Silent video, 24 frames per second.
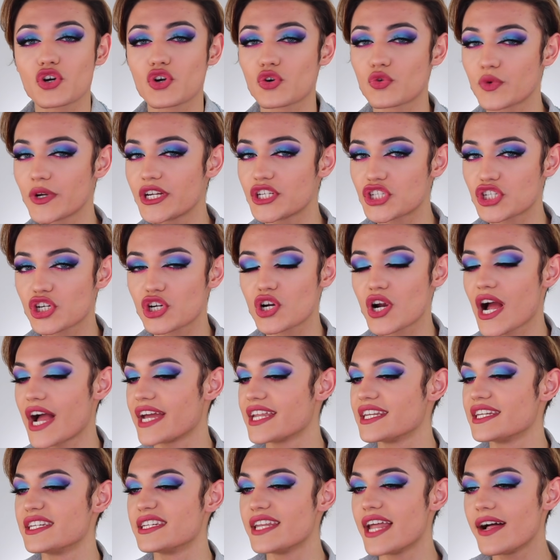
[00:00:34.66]
creature.
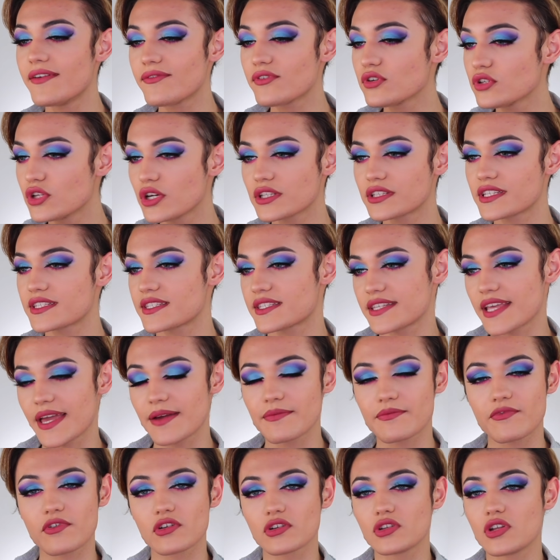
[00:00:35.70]
I never look the
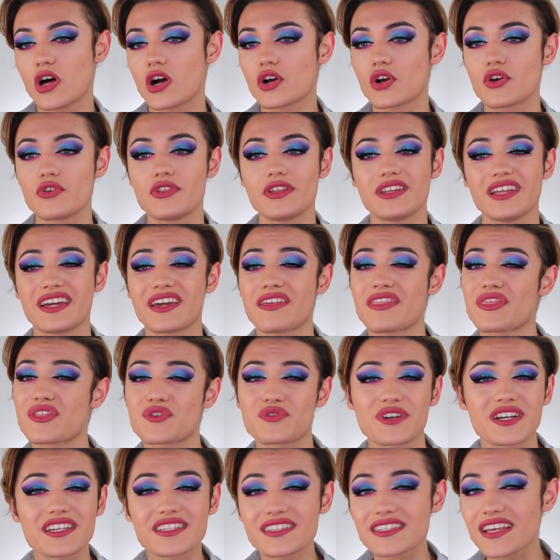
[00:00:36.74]
same for longer than like
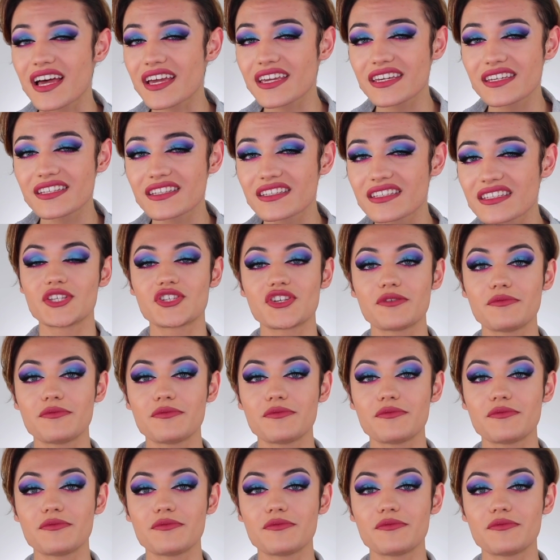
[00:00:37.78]
3 seconds.